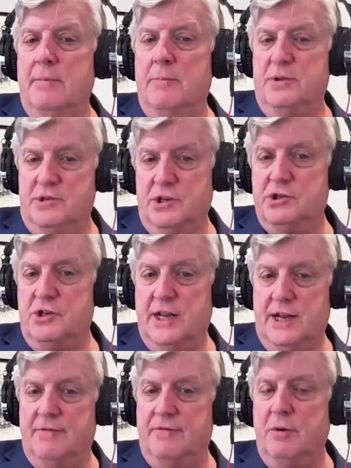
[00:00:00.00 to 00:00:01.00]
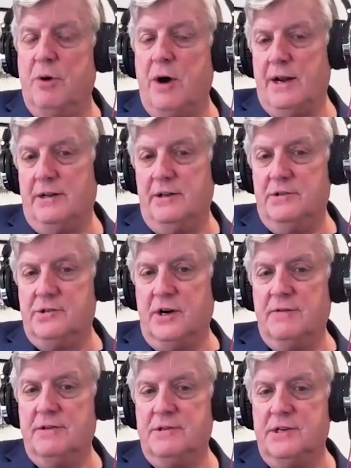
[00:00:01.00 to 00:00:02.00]
positioning of your product and
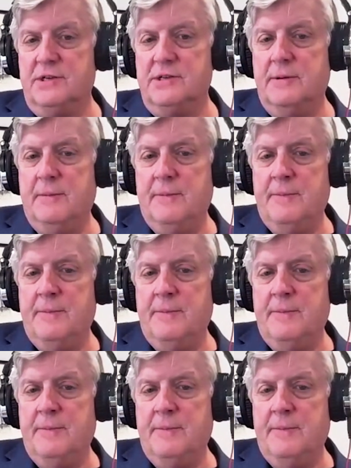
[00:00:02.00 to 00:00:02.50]
services.